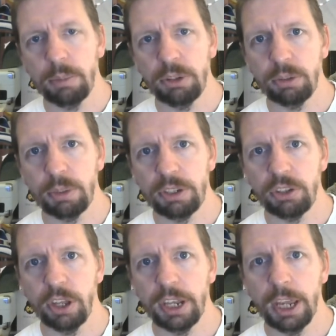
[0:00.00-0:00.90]
bits and
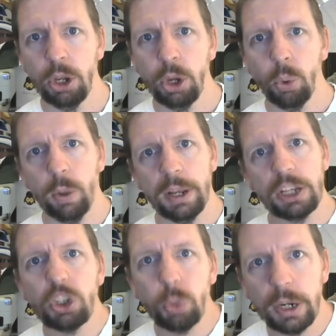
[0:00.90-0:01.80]
pieces like that where they
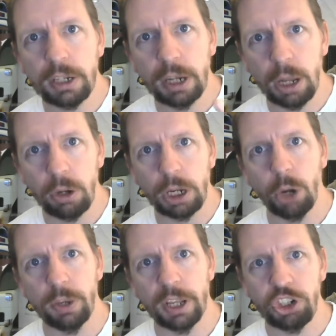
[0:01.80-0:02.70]
tweak the
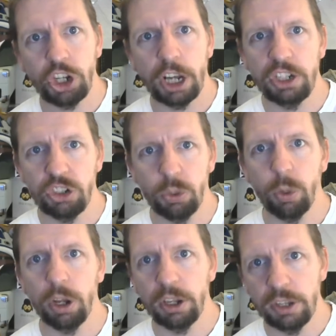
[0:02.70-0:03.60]
logo and they change the
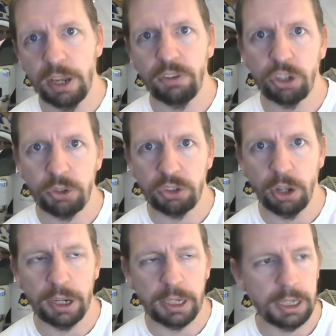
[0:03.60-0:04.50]
word ever so
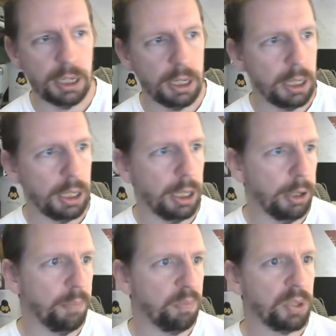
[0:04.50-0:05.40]
slightly
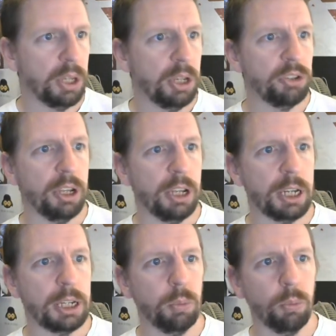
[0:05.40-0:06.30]
so that
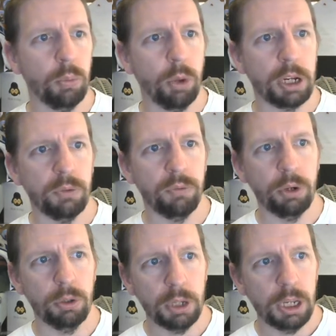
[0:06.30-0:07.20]
they can work it through.